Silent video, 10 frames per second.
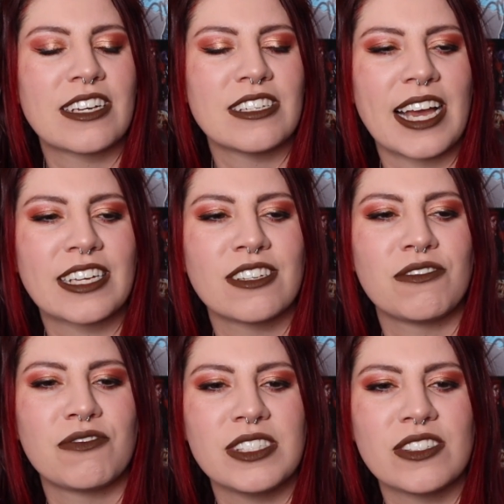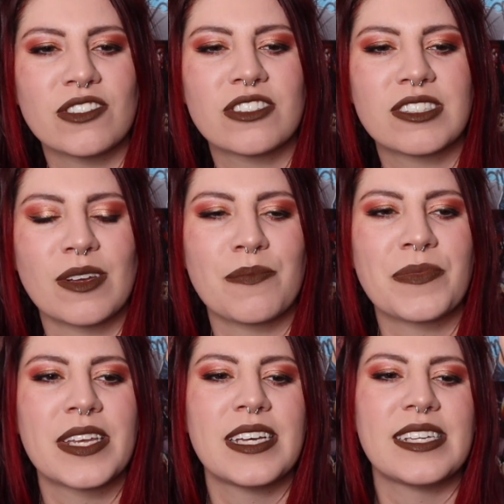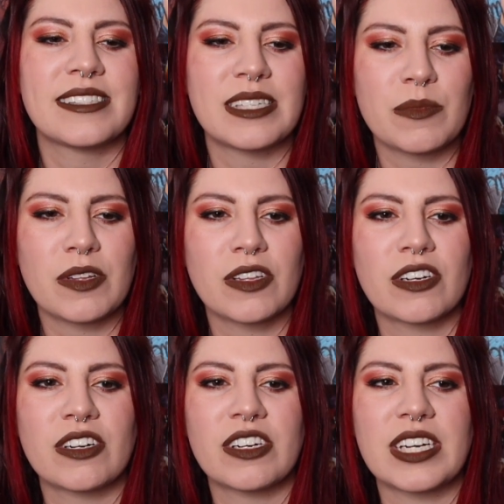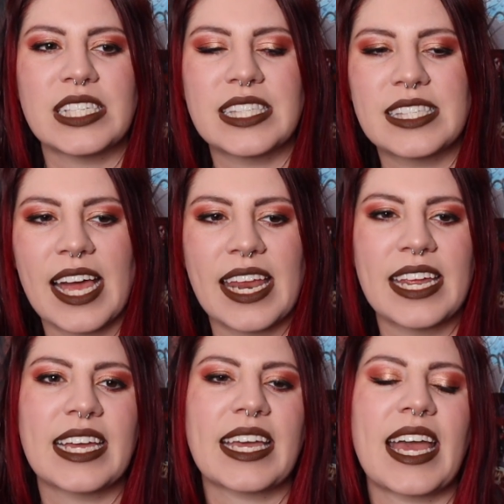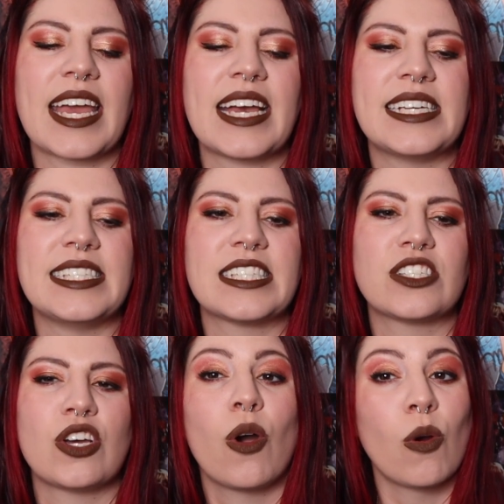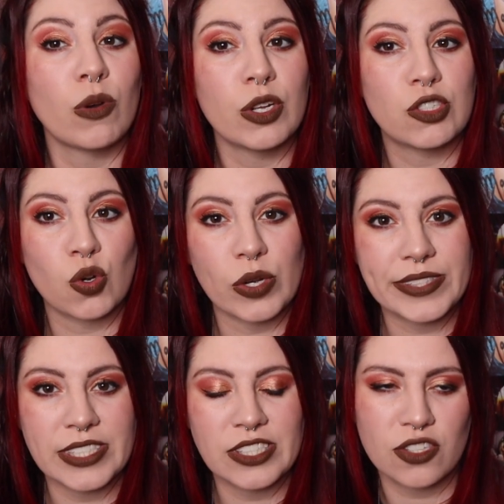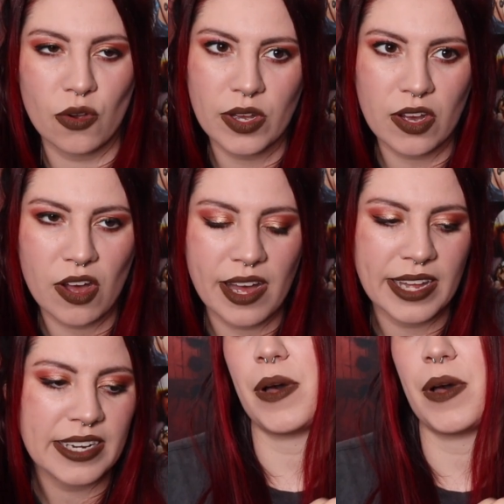I could feel some similar aesthetic and tone choices going on.